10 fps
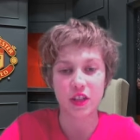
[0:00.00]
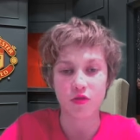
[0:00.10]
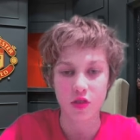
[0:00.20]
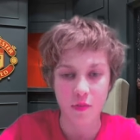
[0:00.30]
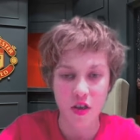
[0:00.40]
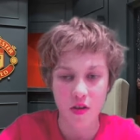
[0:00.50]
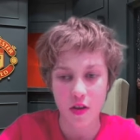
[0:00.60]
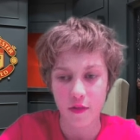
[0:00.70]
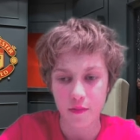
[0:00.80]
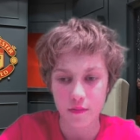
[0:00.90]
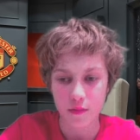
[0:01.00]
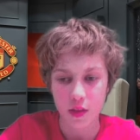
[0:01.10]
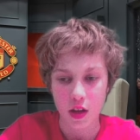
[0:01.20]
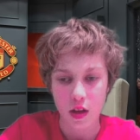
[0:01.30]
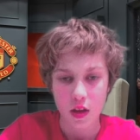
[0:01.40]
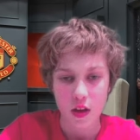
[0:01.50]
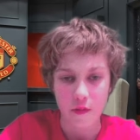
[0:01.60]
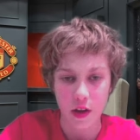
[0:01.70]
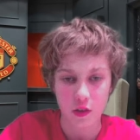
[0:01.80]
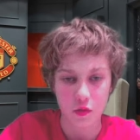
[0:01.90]
to you all tomorrow.
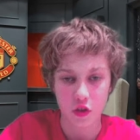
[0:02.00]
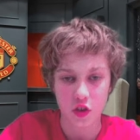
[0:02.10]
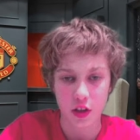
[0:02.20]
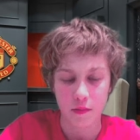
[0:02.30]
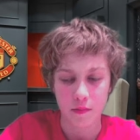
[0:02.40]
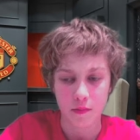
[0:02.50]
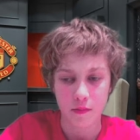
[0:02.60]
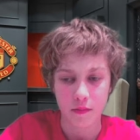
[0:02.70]
Thanks for watching.